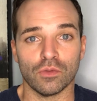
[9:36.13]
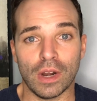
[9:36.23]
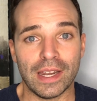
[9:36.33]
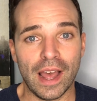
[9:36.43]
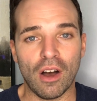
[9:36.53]

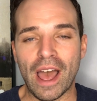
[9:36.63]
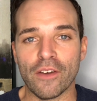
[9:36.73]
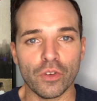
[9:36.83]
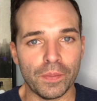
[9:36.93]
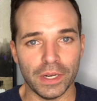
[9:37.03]
Right now,
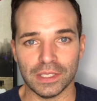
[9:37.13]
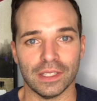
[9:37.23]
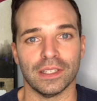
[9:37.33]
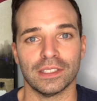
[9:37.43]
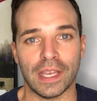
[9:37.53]
everybody's
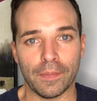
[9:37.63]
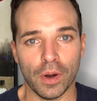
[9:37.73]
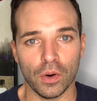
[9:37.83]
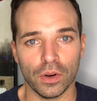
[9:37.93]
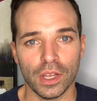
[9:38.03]
in the same
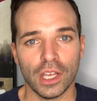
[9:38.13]
boat.